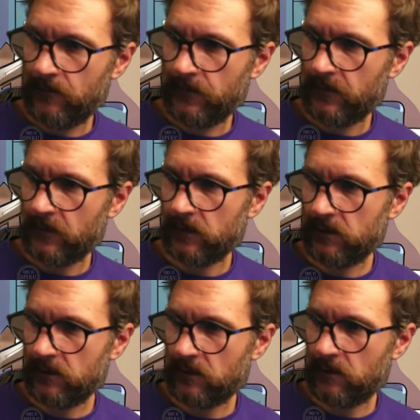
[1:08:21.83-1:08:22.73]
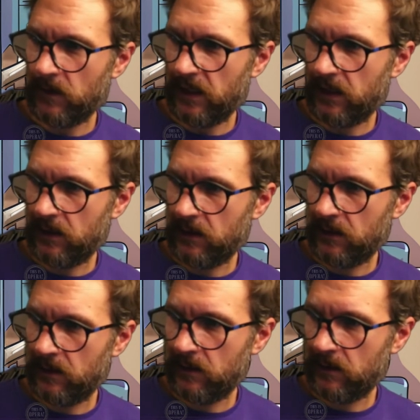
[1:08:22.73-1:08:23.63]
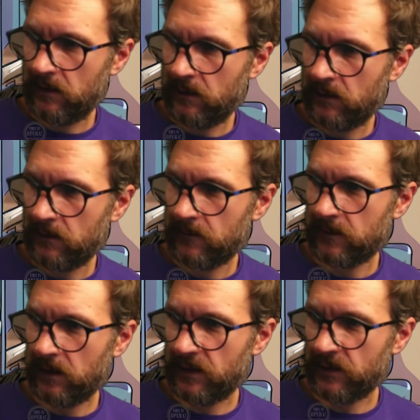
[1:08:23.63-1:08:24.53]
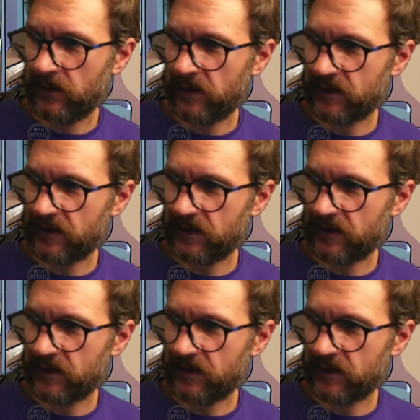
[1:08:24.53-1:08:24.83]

It's a little quiet. a lot of noise.